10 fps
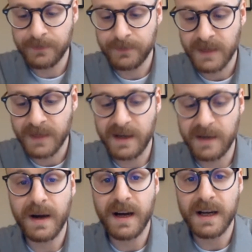in an
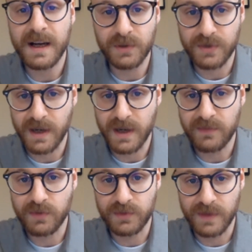impossible drive
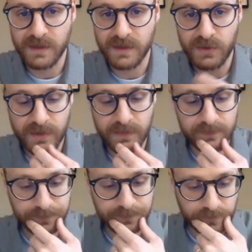towards resolution.
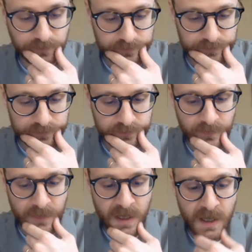
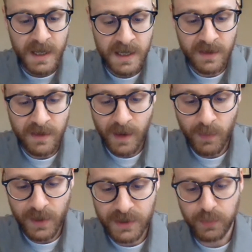Here I
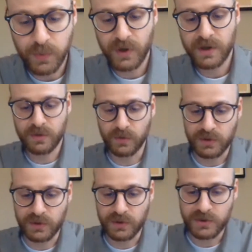want to point
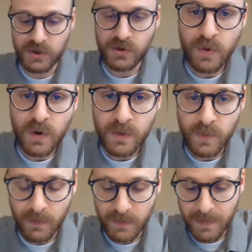towards two
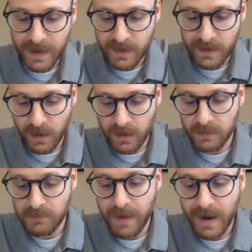what we might
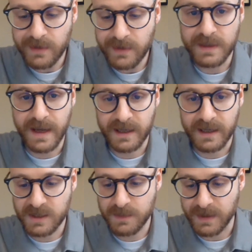call minor
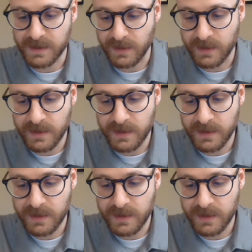texts by Sartre,